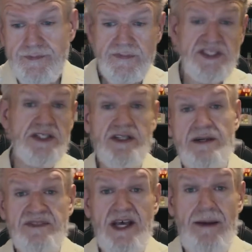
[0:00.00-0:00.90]
Still
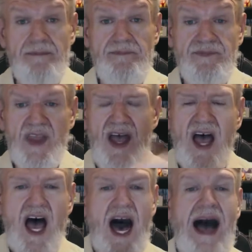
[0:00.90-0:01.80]
thumbs up.
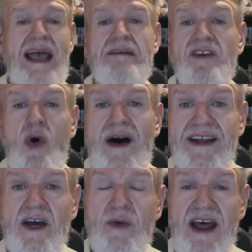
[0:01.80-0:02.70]
I have no
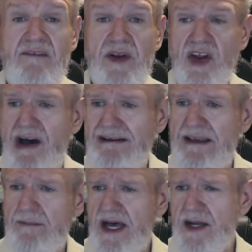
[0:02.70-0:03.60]
idea what I've been
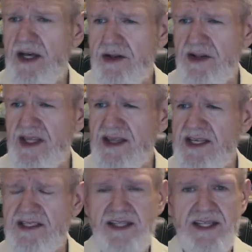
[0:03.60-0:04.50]
talking about other than
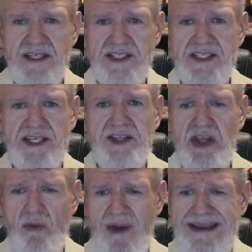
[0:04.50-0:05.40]
this and then just
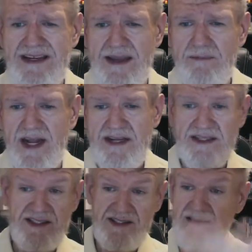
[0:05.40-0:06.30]
suddenly ranting, but I
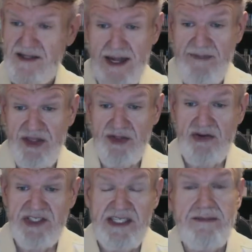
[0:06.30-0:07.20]
just that I'm in
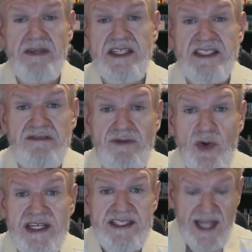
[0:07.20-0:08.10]
13 minutes and
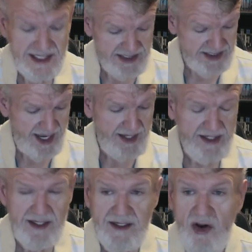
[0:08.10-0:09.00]
40 seconds. I
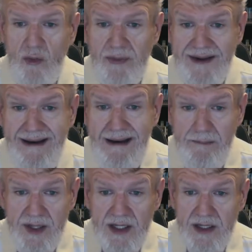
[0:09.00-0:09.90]
need to open
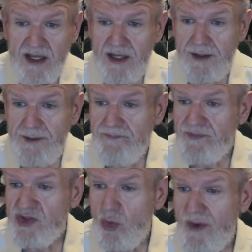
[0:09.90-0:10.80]
up
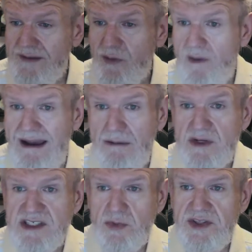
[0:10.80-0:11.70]
24
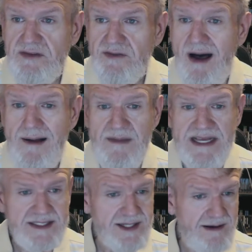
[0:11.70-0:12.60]
hours worth of
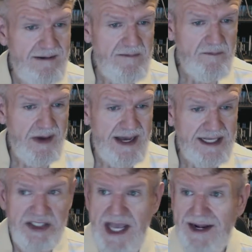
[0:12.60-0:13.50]
comments on
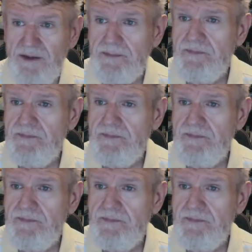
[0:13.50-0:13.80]
my channel